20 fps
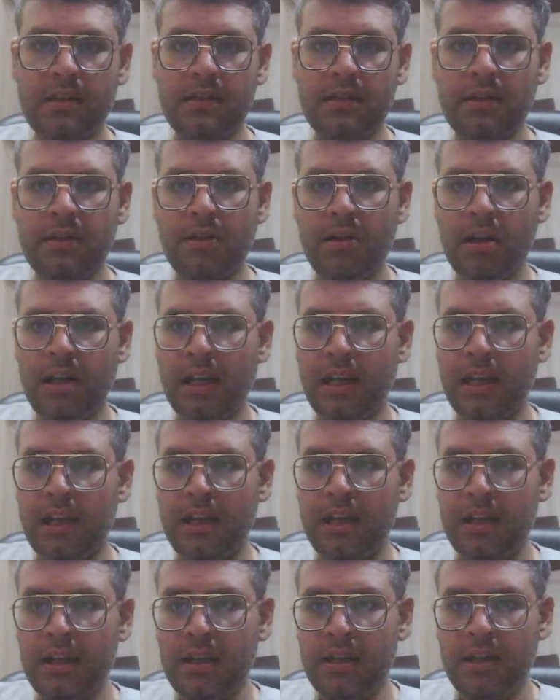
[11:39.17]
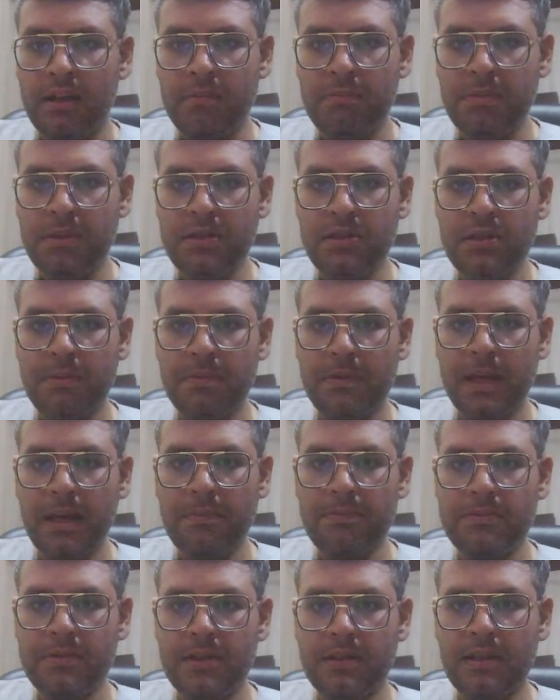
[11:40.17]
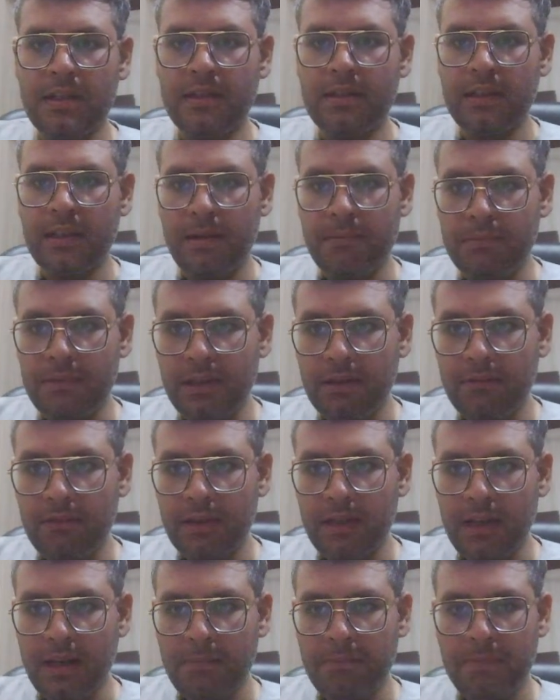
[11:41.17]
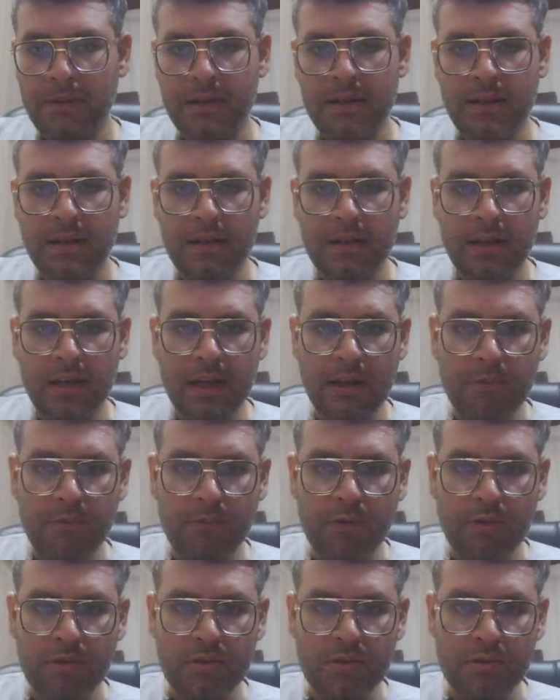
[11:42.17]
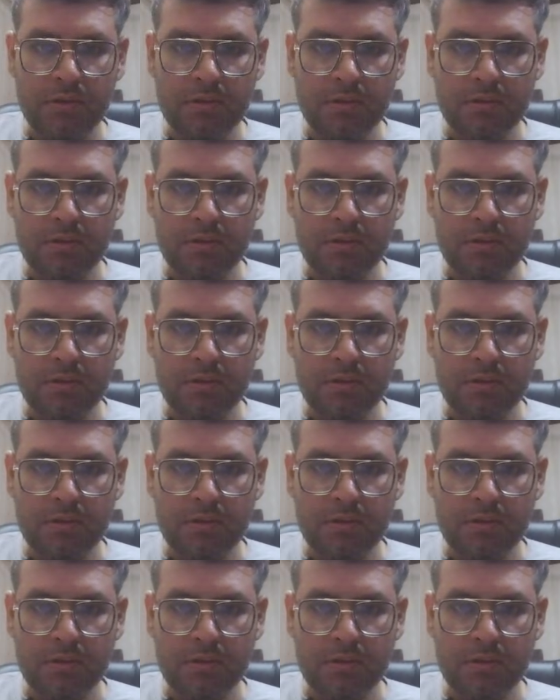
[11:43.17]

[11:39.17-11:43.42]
Okay, if bishop capture, the same thing will happen. a4.